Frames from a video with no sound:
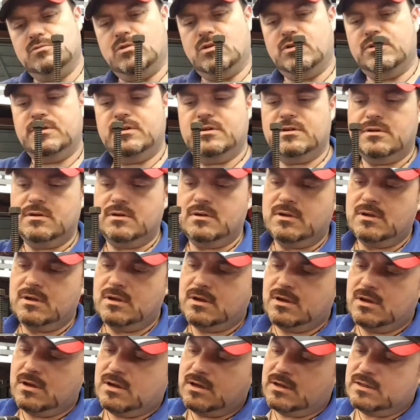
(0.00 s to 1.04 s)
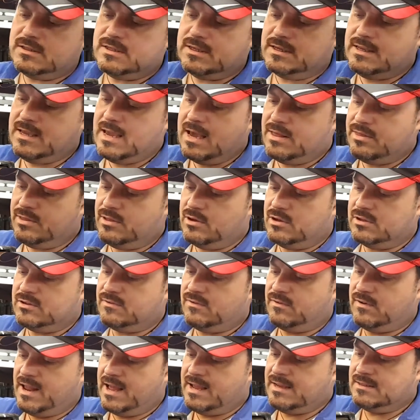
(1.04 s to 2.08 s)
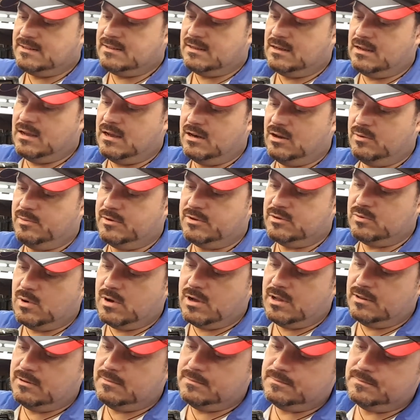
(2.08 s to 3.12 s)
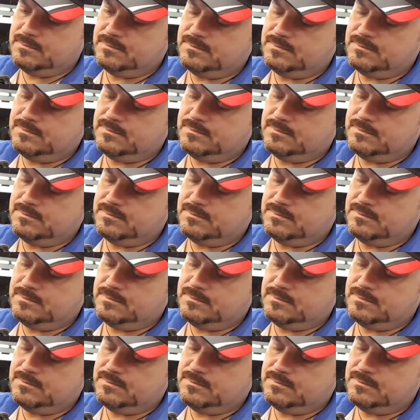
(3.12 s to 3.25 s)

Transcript: rod to get those flats to line up as well.